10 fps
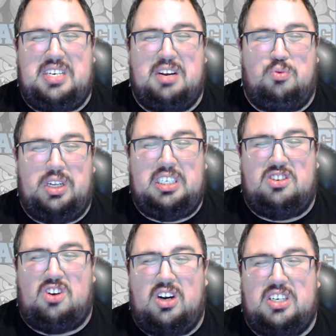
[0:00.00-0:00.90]
He had really
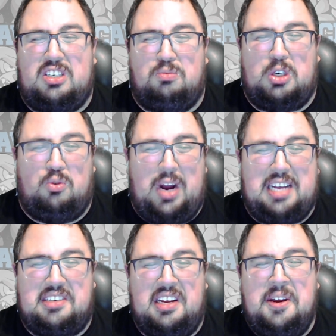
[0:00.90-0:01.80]
started to
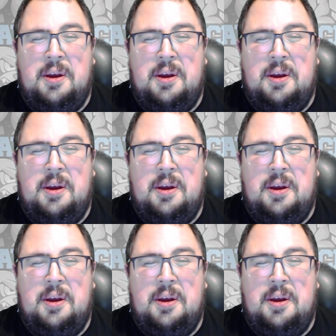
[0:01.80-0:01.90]
regress